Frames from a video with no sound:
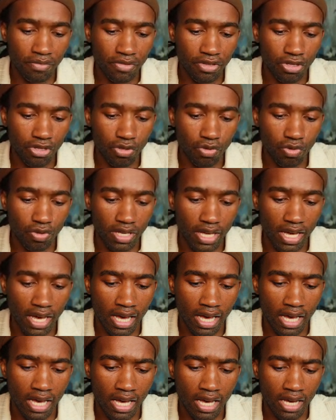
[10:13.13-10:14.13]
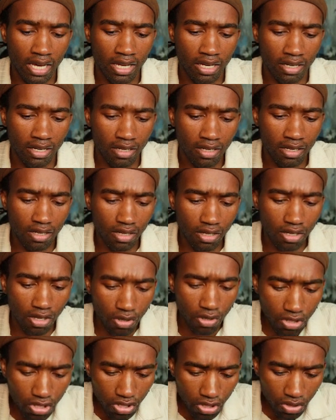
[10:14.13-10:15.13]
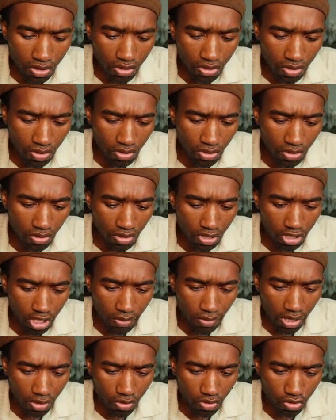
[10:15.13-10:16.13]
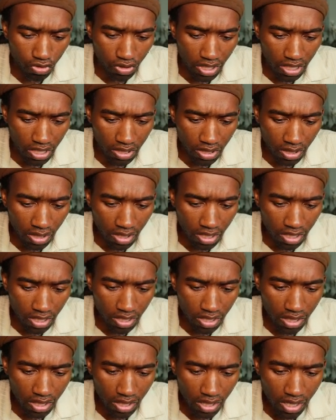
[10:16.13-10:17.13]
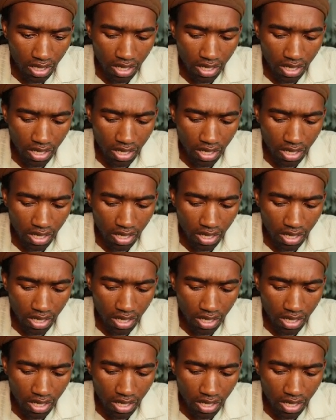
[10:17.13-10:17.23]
You can go to, should be on research.